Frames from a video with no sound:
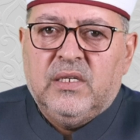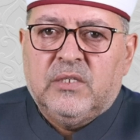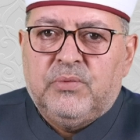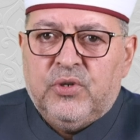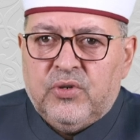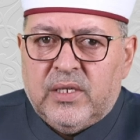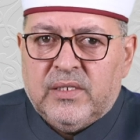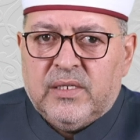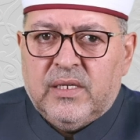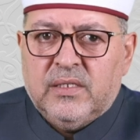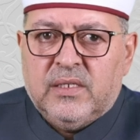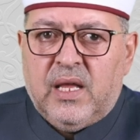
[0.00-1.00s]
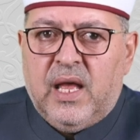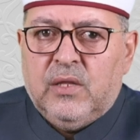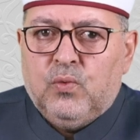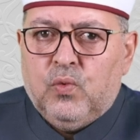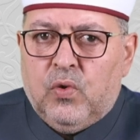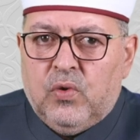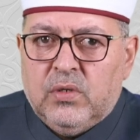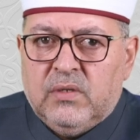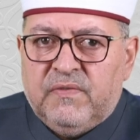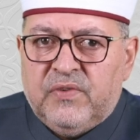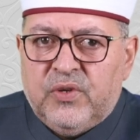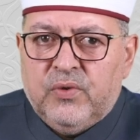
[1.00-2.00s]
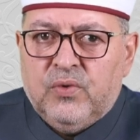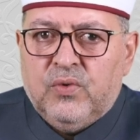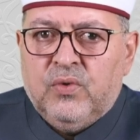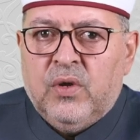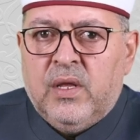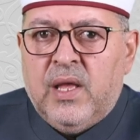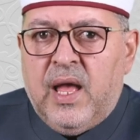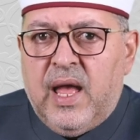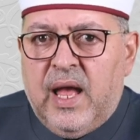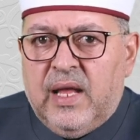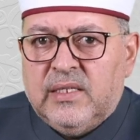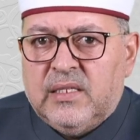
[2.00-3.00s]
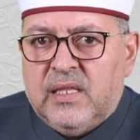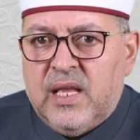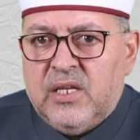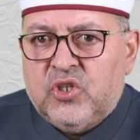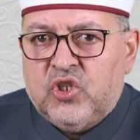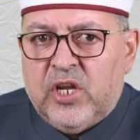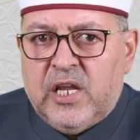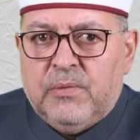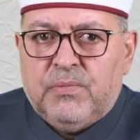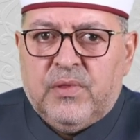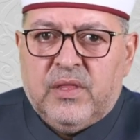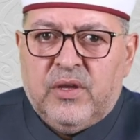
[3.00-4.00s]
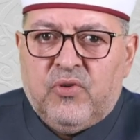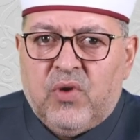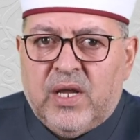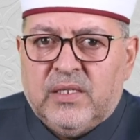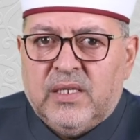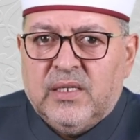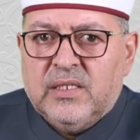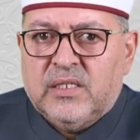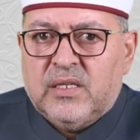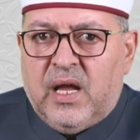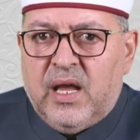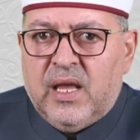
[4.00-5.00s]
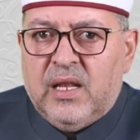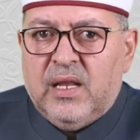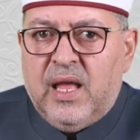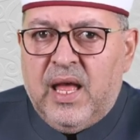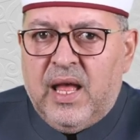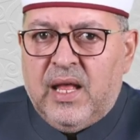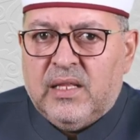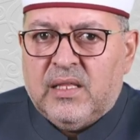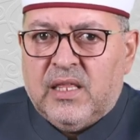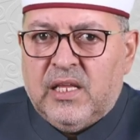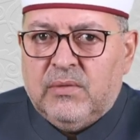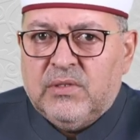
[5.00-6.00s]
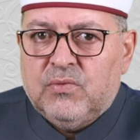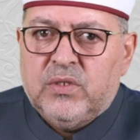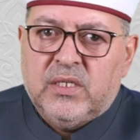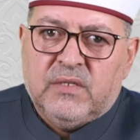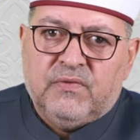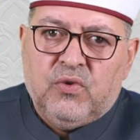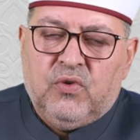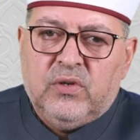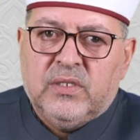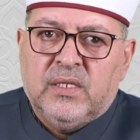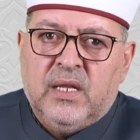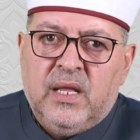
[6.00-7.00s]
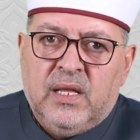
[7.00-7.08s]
experiences, and worldview as they shape their writing style and themes, which is, of course,